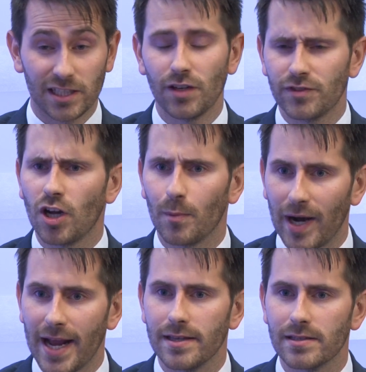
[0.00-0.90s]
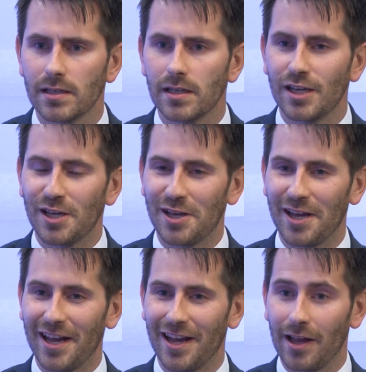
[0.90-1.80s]
tough to comprehend
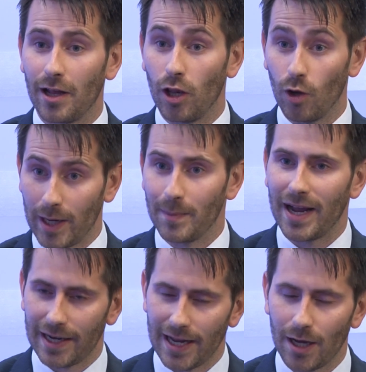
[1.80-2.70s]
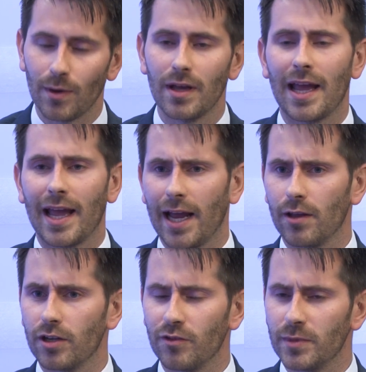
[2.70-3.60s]
looking back now
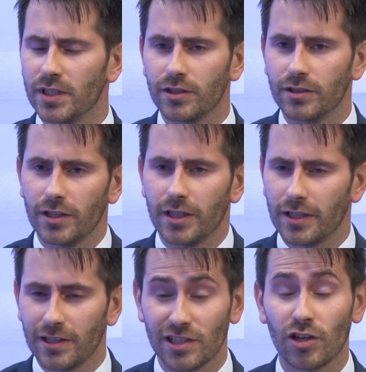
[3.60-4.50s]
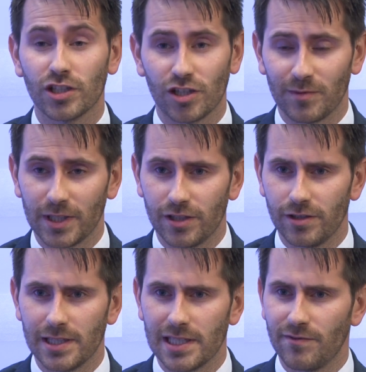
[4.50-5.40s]
how the government, the Scottish government, could
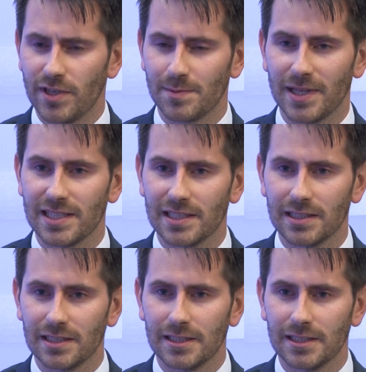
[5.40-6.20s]
do this in the first place.